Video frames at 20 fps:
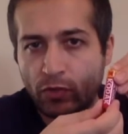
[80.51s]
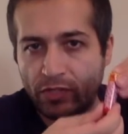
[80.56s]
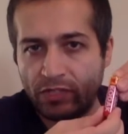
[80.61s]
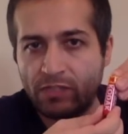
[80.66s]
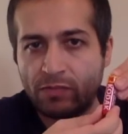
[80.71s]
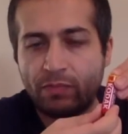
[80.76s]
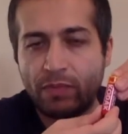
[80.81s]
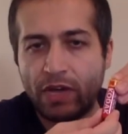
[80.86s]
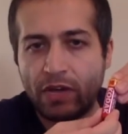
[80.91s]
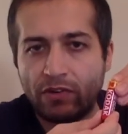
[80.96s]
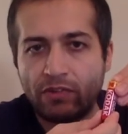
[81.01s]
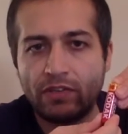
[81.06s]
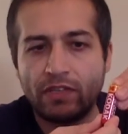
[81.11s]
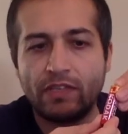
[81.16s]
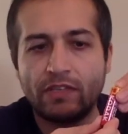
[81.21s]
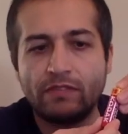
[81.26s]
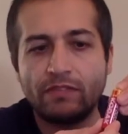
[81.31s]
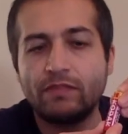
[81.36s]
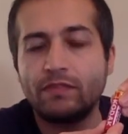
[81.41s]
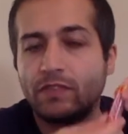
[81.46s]
this
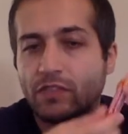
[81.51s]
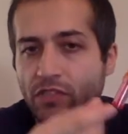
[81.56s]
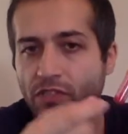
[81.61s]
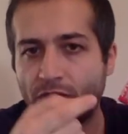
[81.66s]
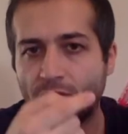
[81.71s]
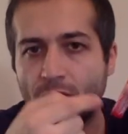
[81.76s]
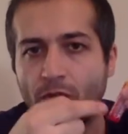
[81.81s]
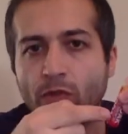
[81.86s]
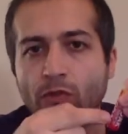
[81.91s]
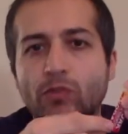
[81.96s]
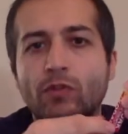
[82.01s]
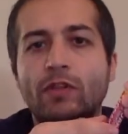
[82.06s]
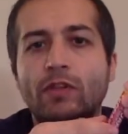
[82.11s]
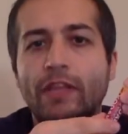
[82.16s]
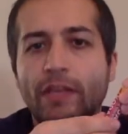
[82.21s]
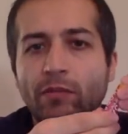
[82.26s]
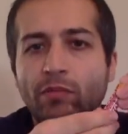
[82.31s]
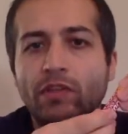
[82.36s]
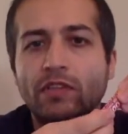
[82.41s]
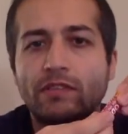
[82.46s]
battery, which is also
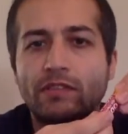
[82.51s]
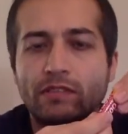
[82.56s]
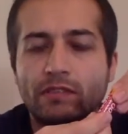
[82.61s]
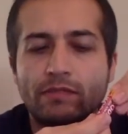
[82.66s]
labeled.